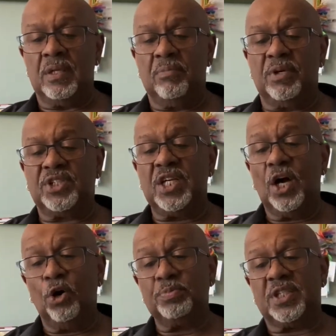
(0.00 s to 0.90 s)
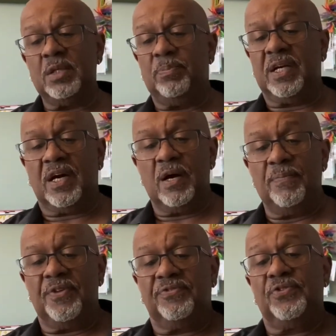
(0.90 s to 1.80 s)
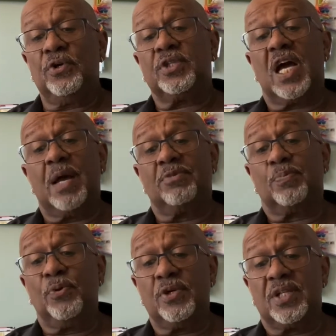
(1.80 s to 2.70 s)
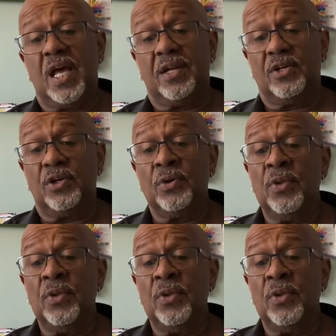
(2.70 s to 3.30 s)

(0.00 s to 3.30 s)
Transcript: but she hoped she'd become the full-time sports editor